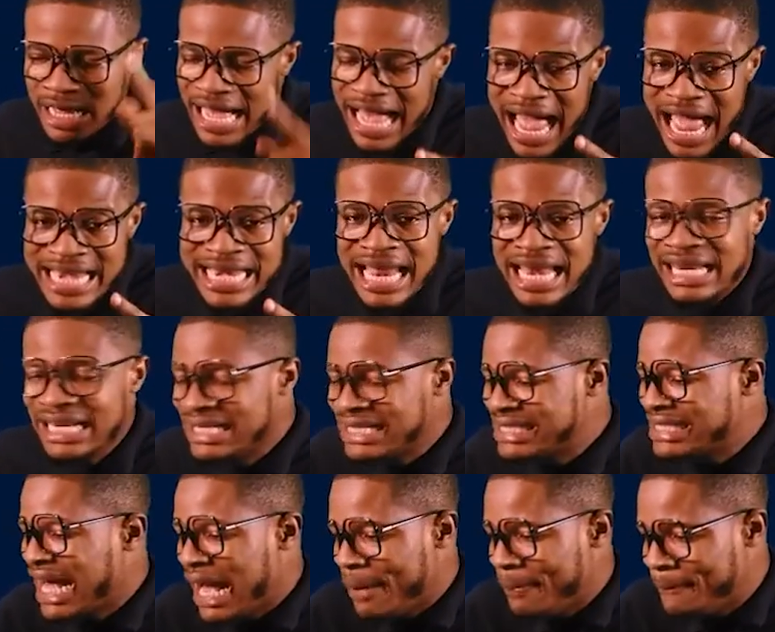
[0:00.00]

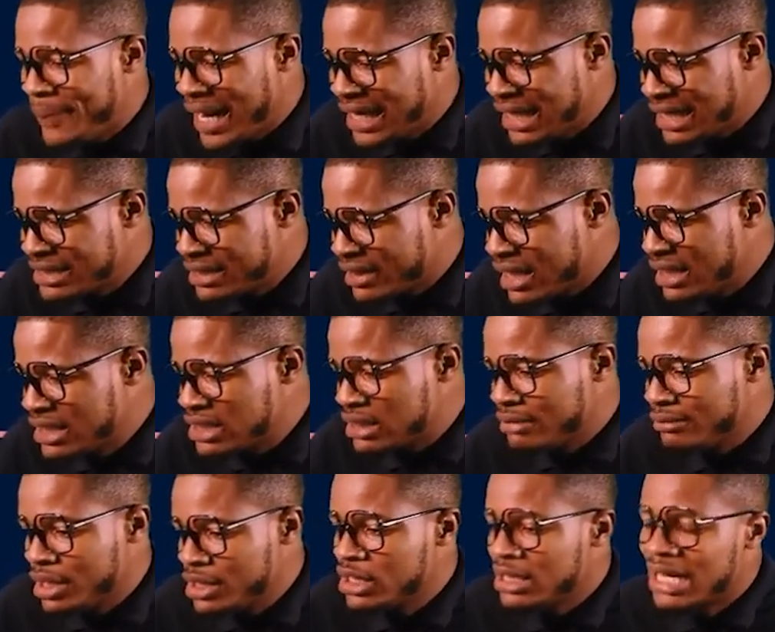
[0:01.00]
Annelids are bilaterally
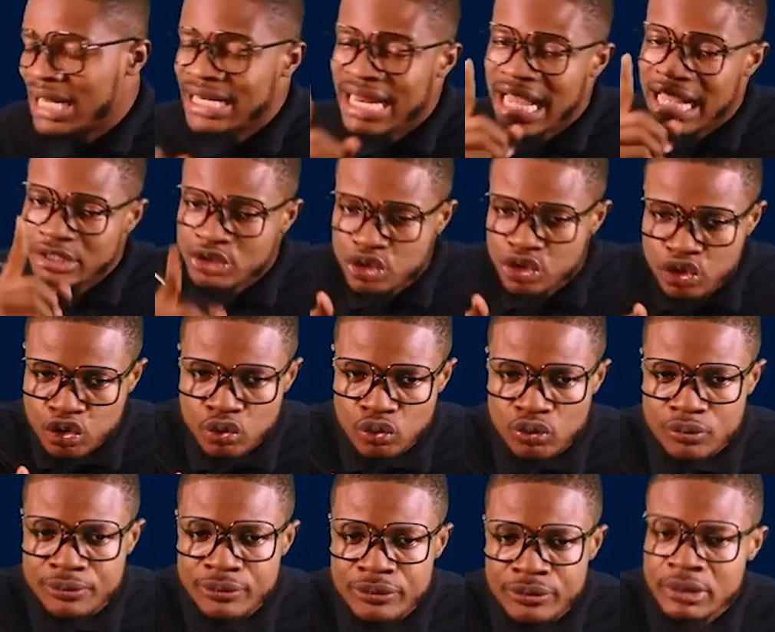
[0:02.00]
symmetrical. That's true.
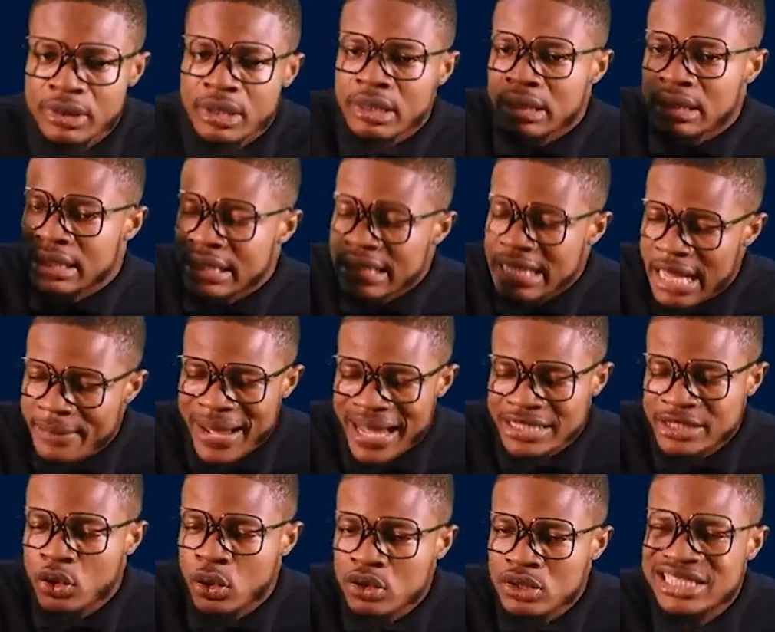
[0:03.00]

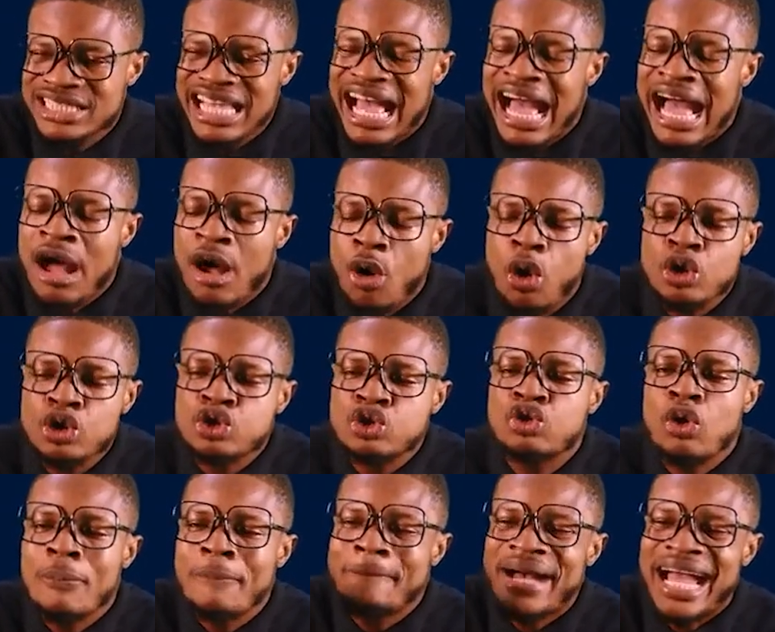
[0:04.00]
Nematodes are
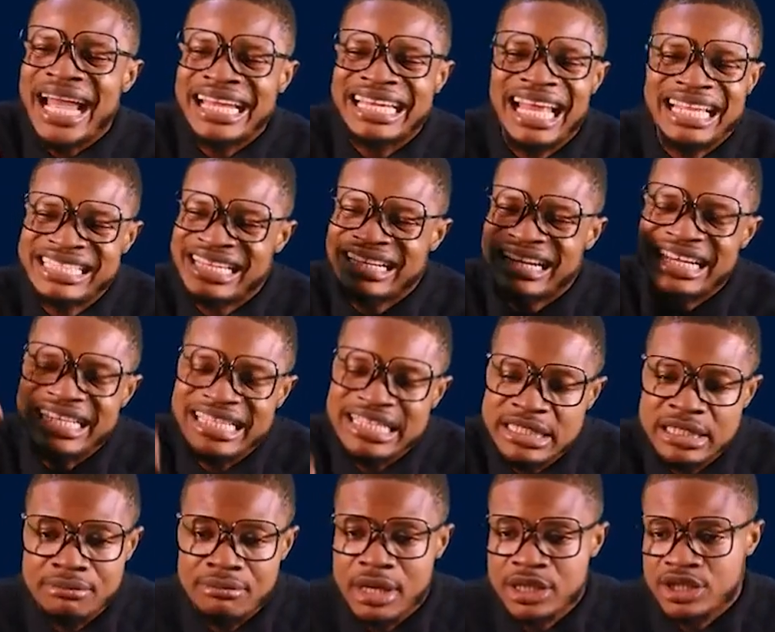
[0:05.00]
also bilaterally
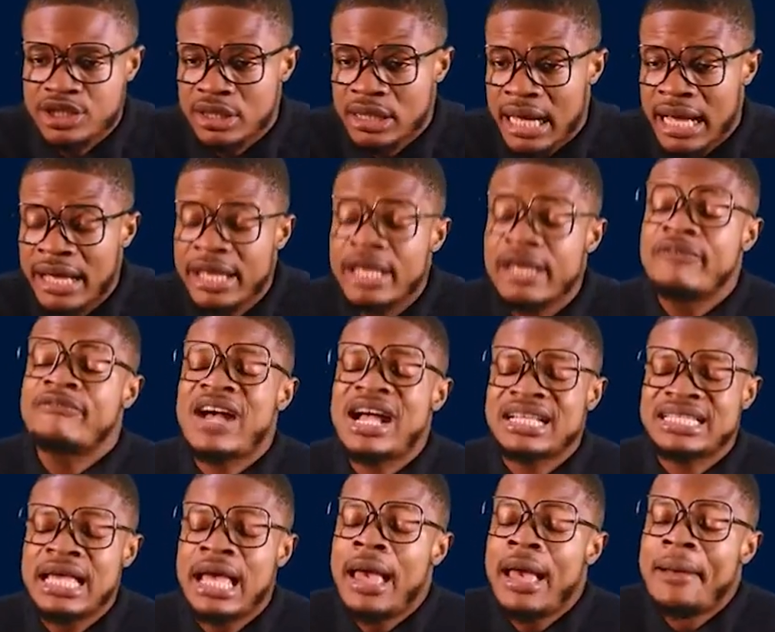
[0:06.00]
symmetrical. In
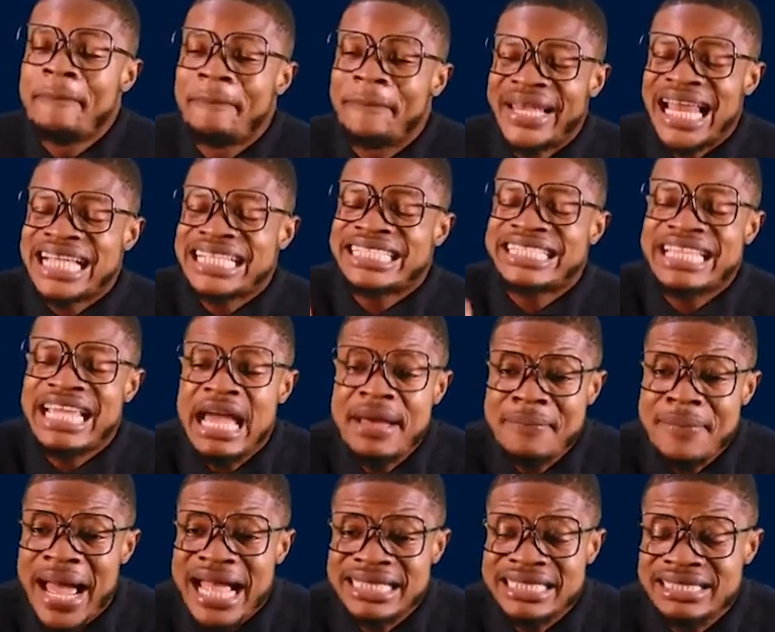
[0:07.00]
fact,
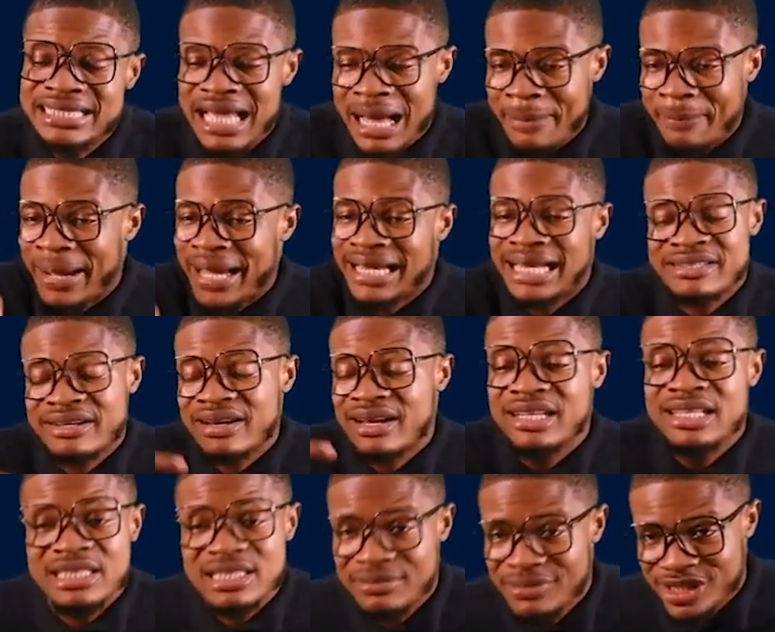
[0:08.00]
platyhermites, they are
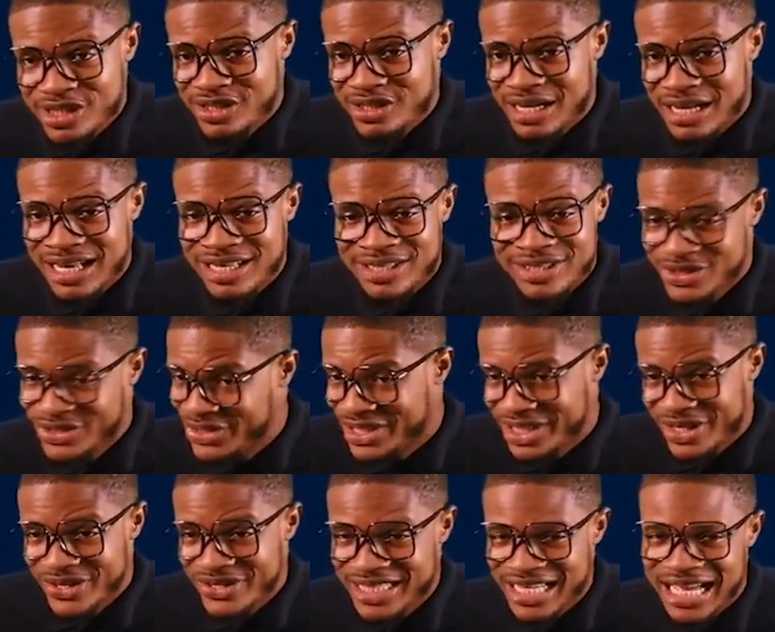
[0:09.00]
bilaterally symmetrical. She'll
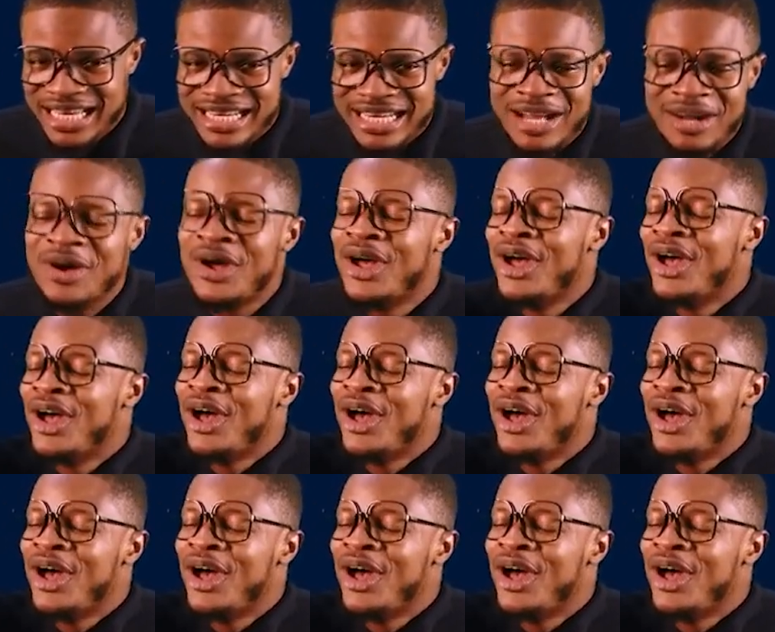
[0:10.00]
say it's here now.